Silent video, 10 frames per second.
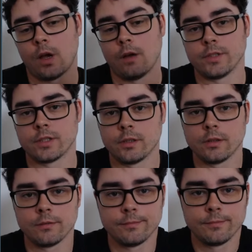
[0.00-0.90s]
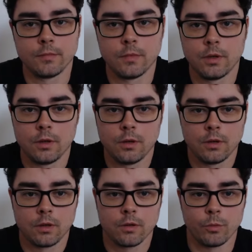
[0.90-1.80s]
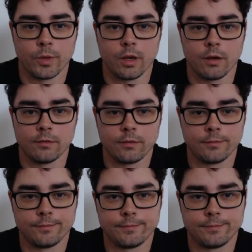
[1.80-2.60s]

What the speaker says: Obviously. Threw me off.